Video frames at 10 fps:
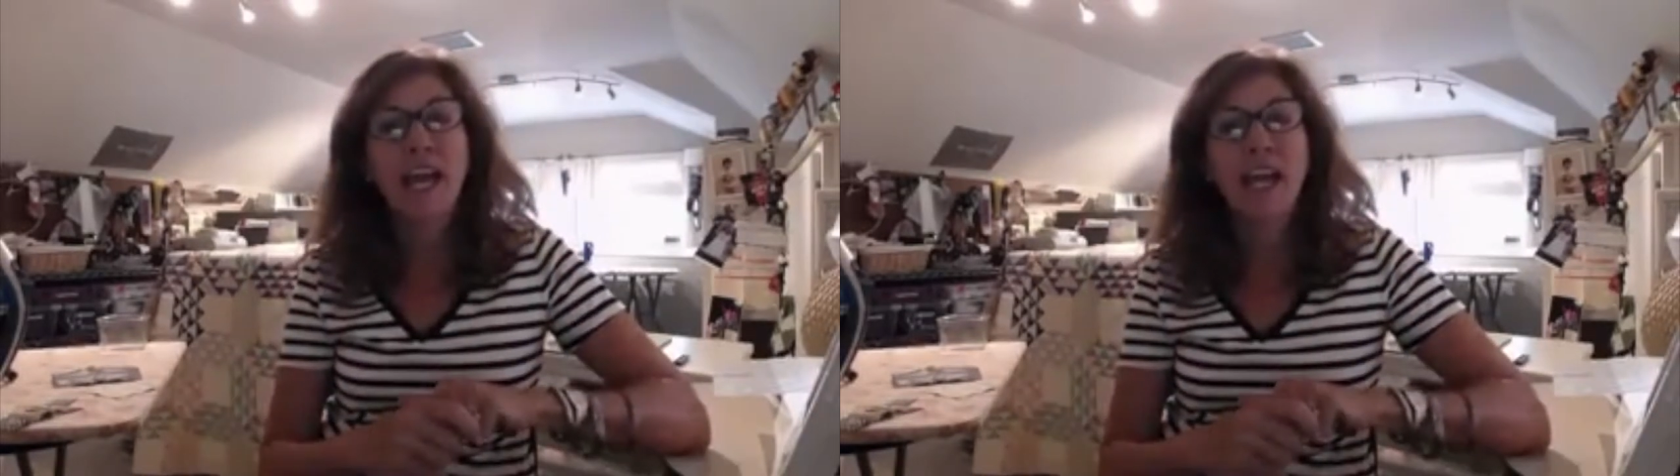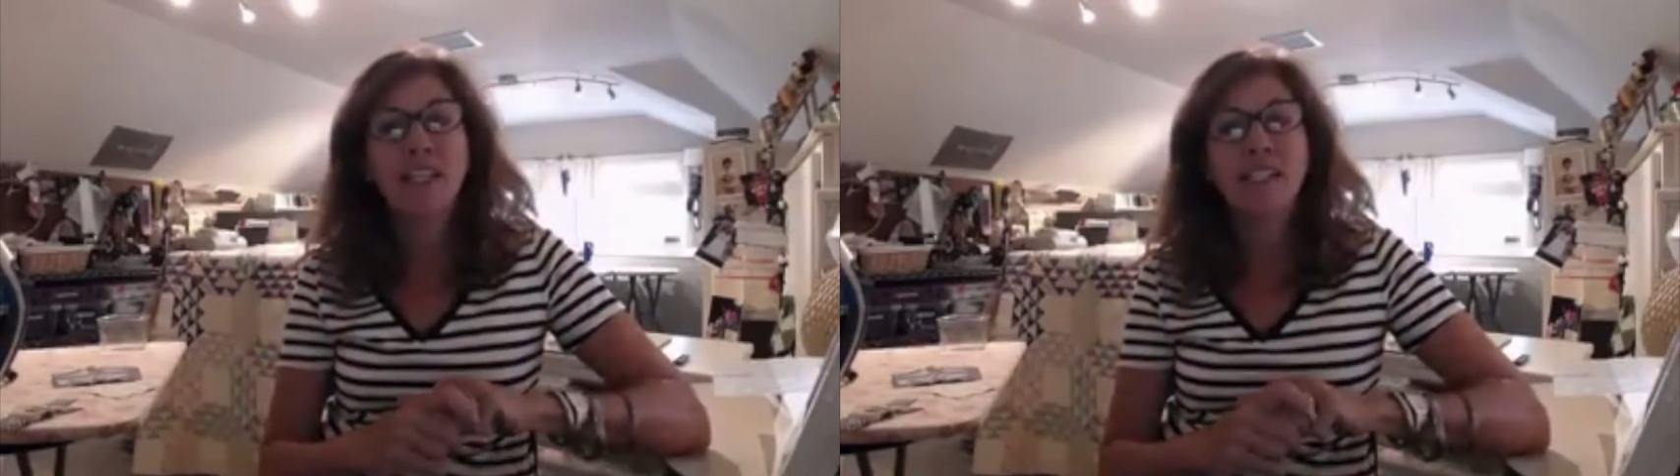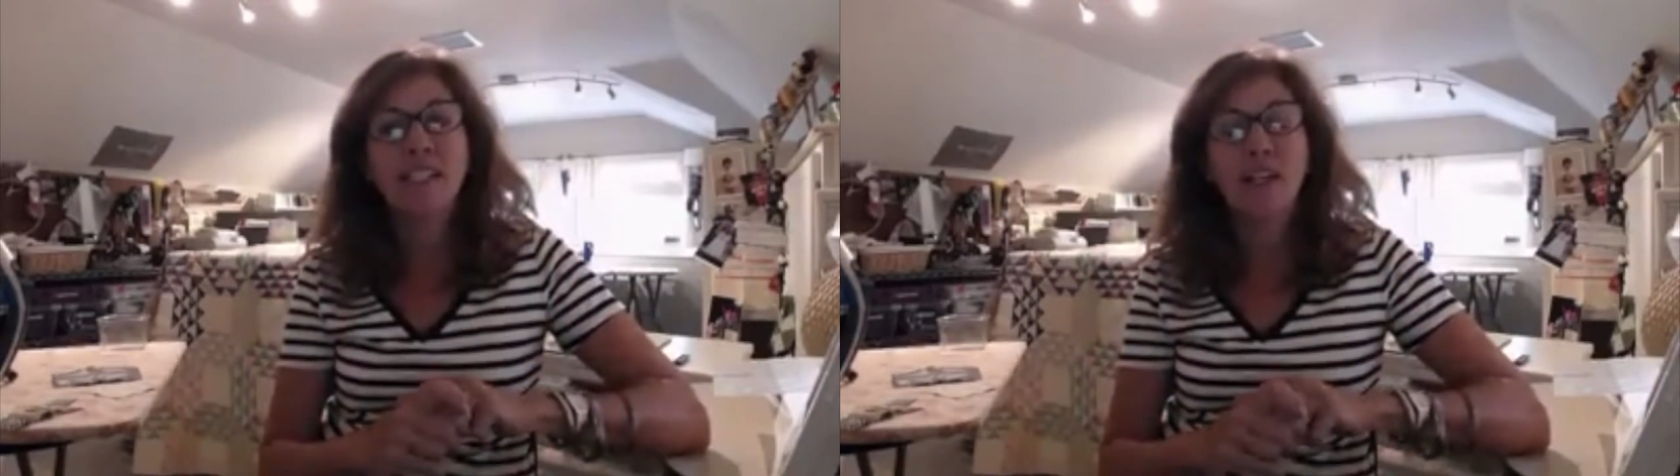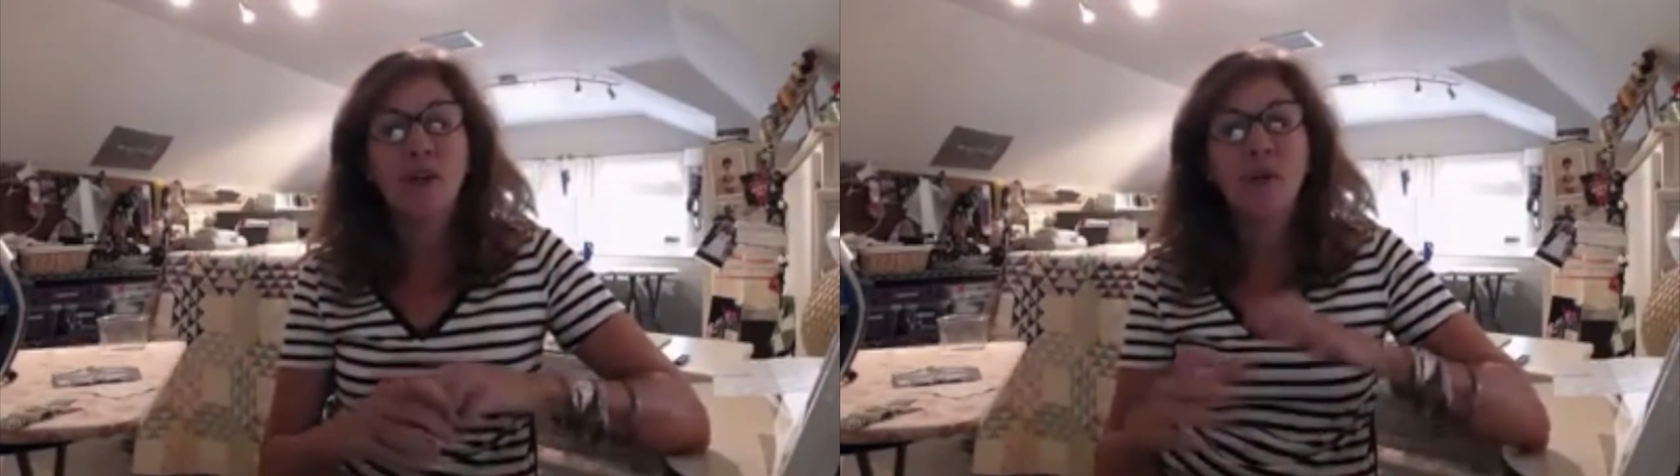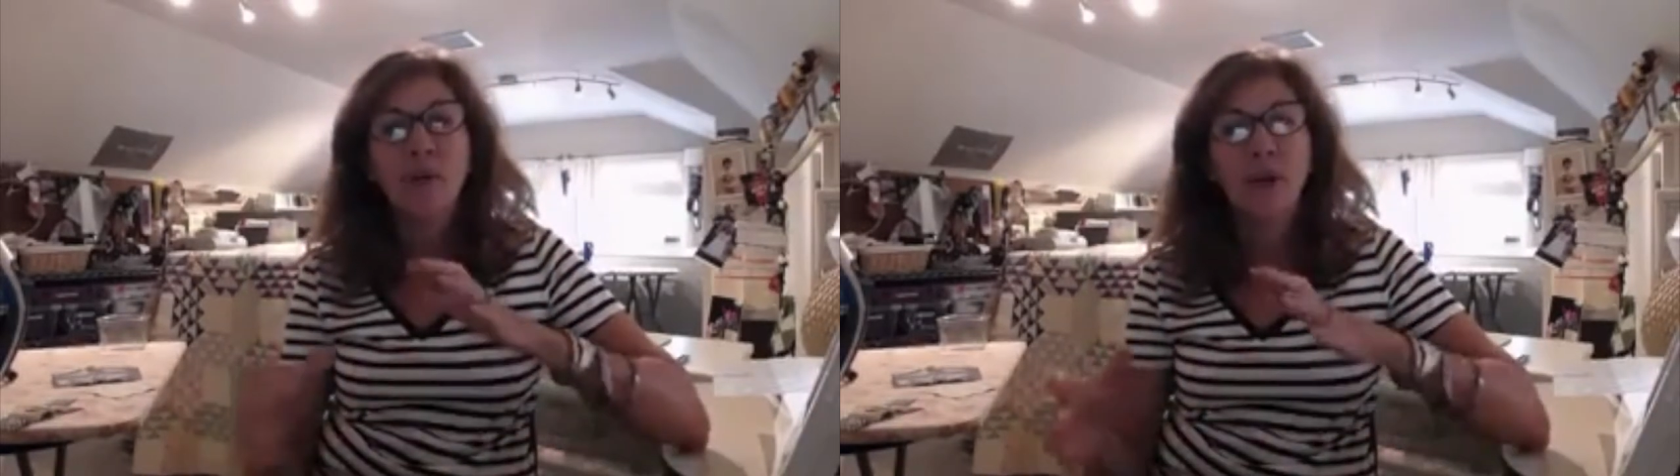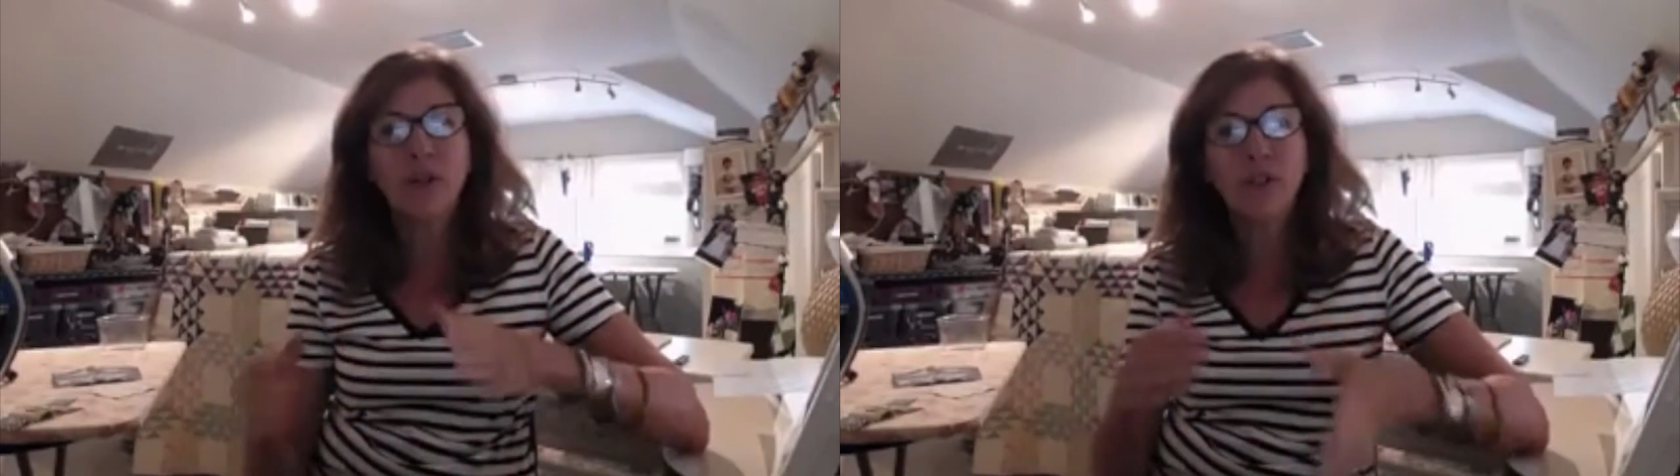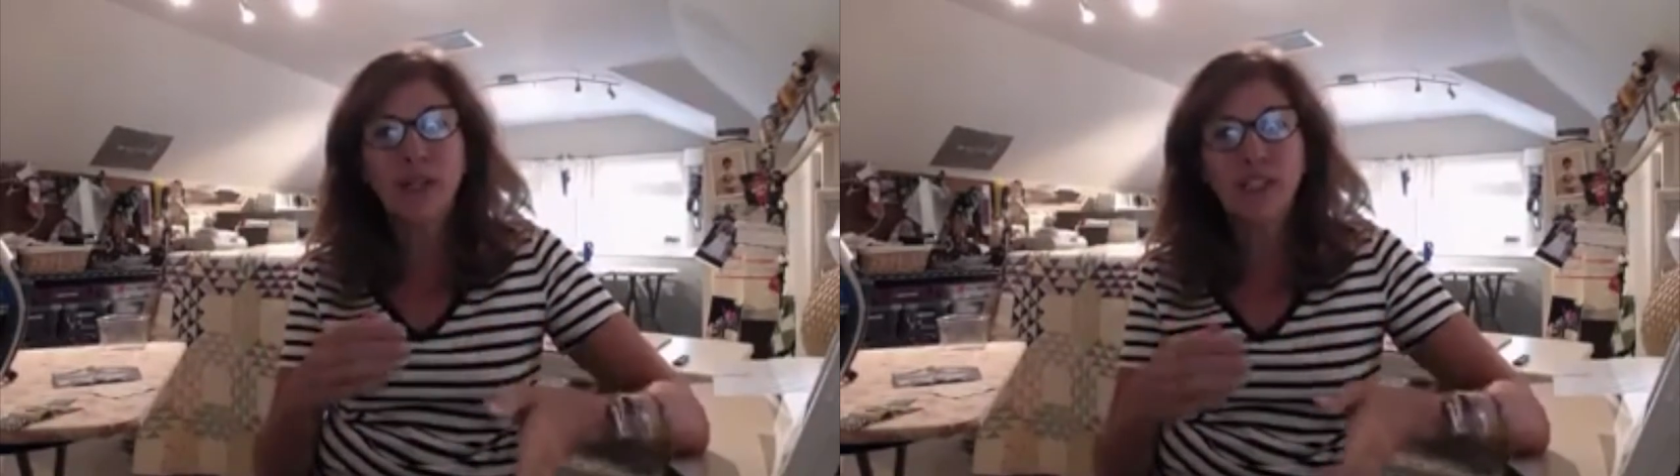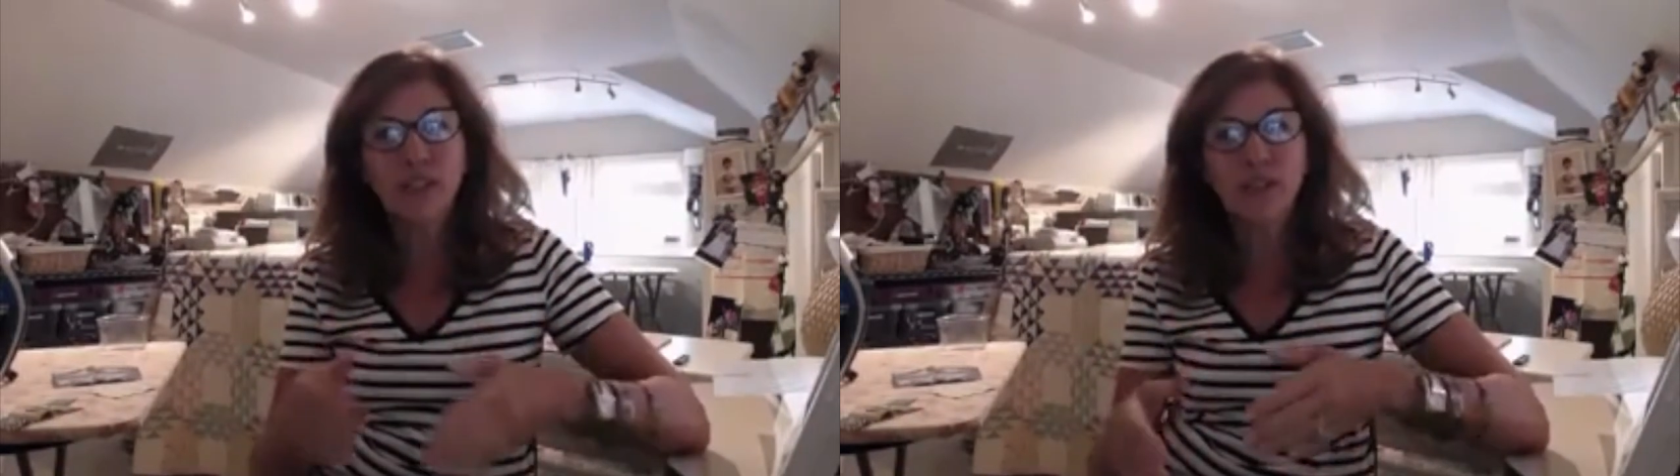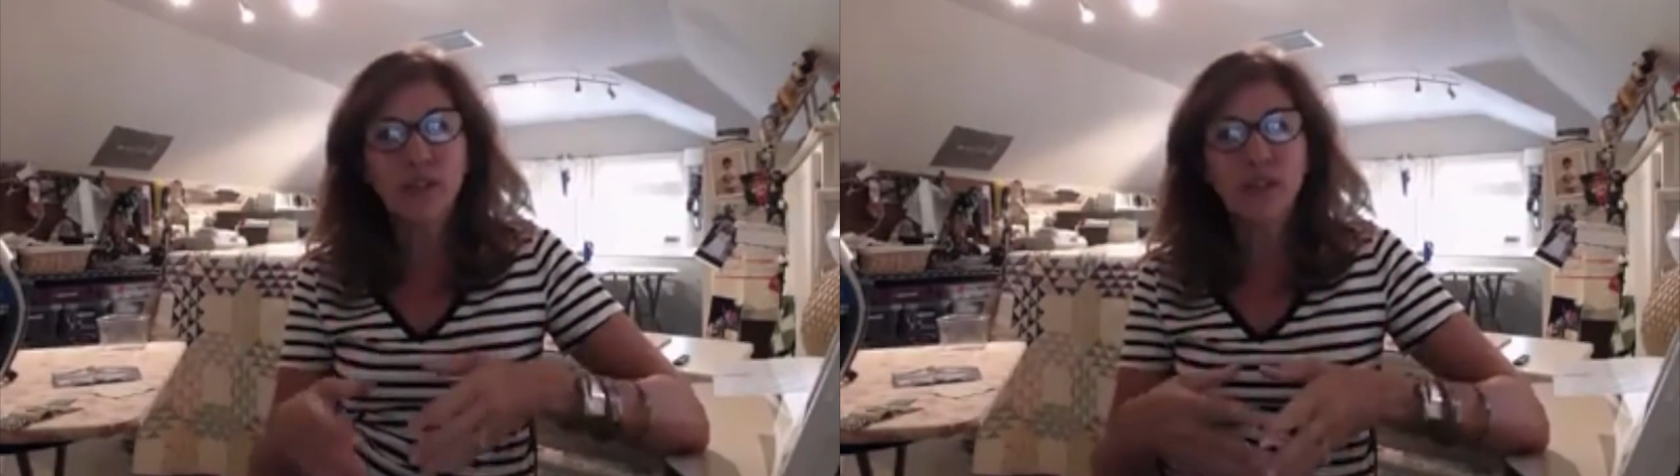and we aren't trying to use it